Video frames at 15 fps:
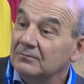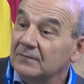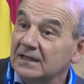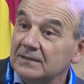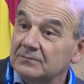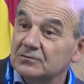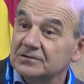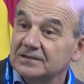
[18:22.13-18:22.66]

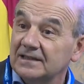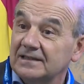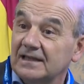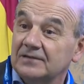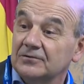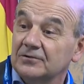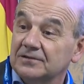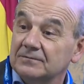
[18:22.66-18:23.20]
minimums that
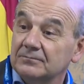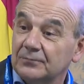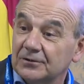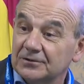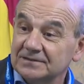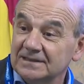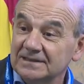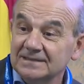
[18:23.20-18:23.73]
are not
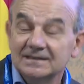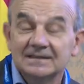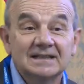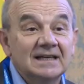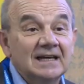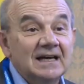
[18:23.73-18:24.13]
important.